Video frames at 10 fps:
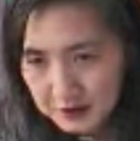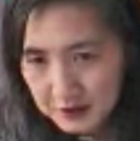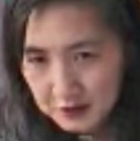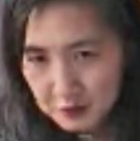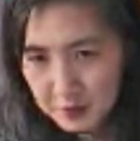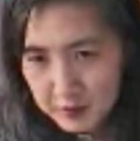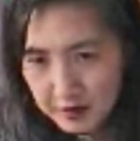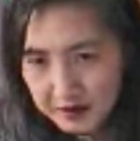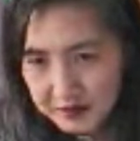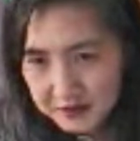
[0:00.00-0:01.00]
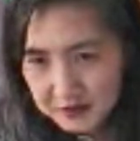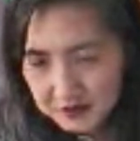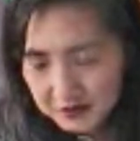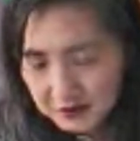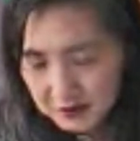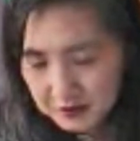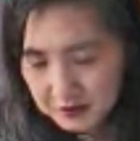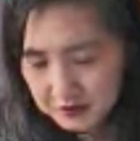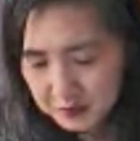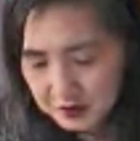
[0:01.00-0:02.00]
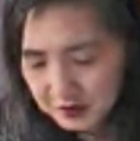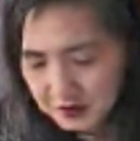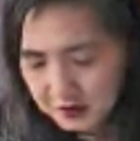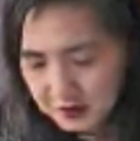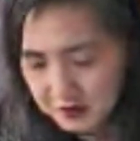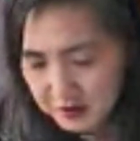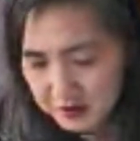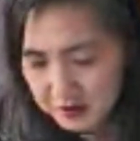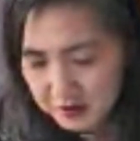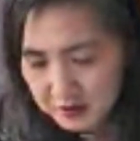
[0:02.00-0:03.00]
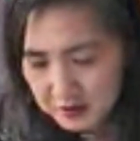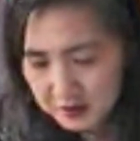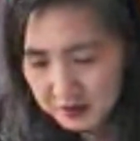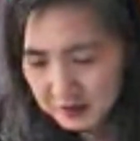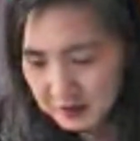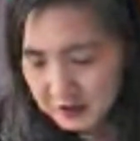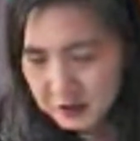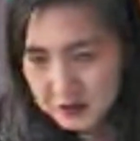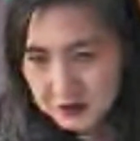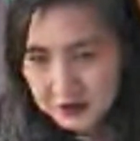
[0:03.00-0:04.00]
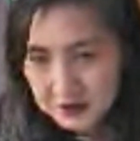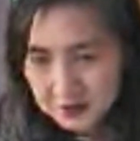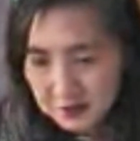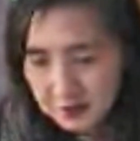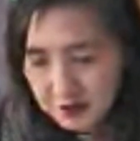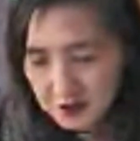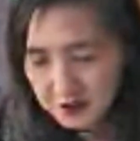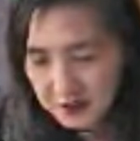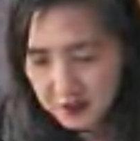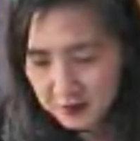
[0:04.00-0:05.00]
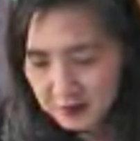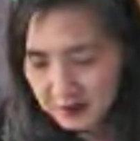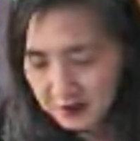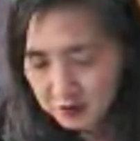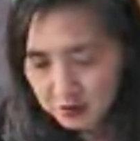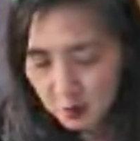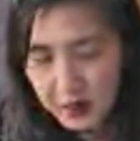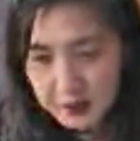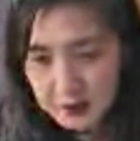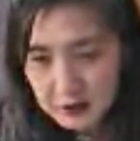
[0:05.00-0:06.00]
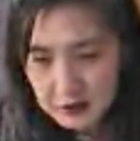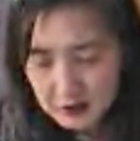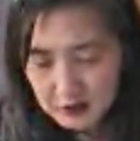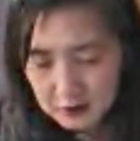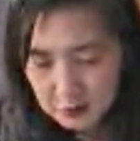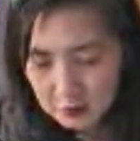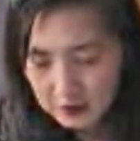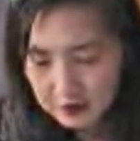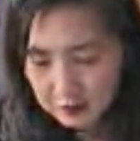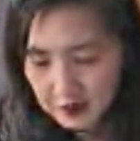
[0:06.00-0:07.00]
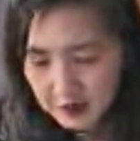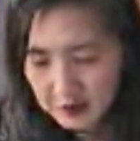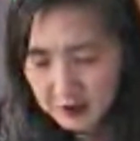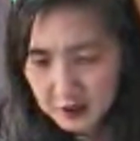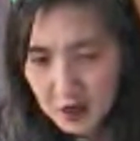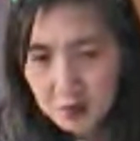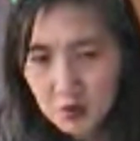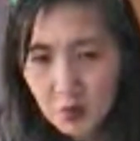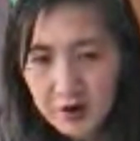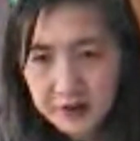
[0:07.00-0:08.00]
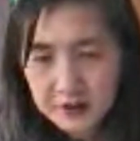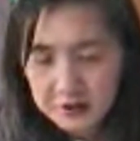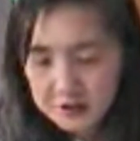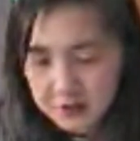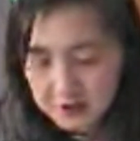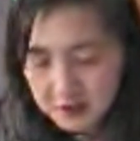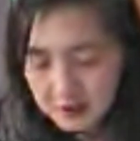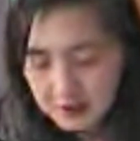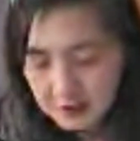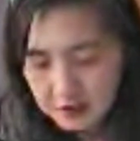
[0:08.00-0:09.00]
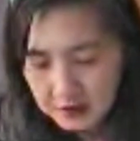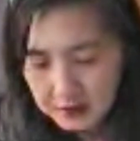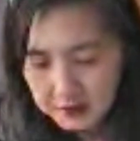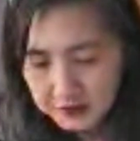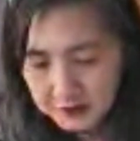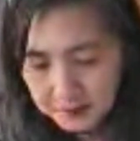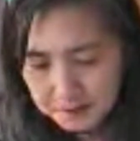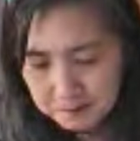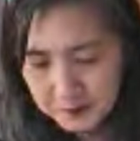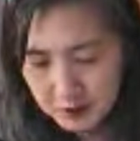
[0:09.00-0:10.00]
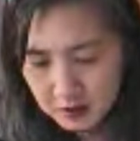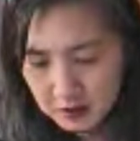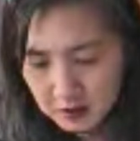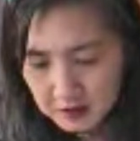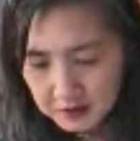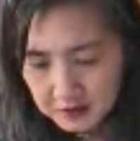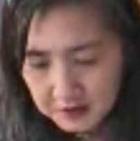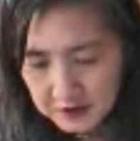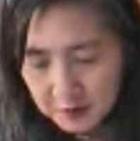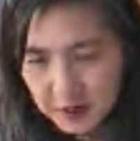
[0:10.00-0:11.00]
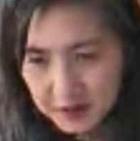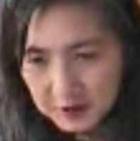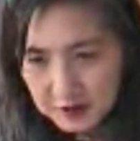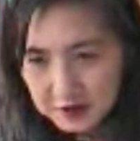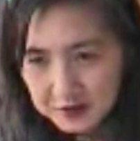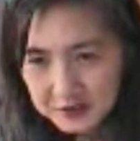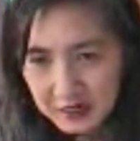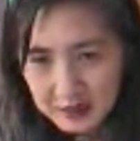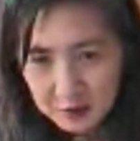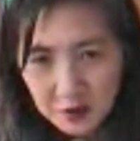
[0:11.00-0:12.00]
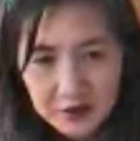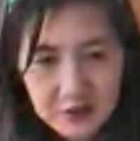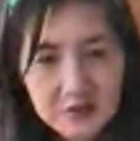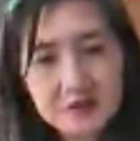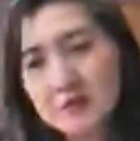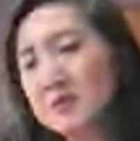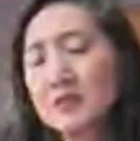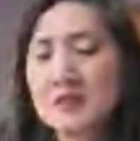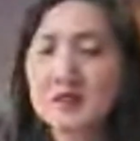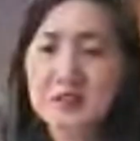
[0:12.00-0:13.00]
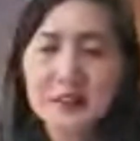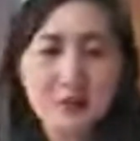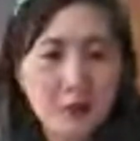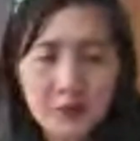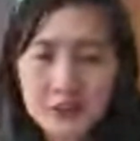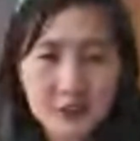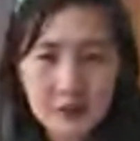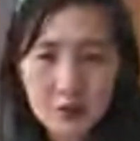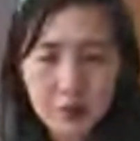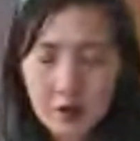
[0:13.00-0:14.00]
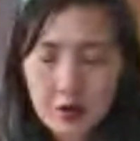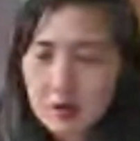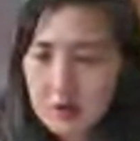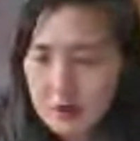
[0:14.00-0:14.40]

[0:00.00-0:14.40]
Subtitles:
I don't remember how I did this. It's been years. So this is just my prototype, and I use white with my copper wire because this is my designing wire, because I know I'm going to take it apart.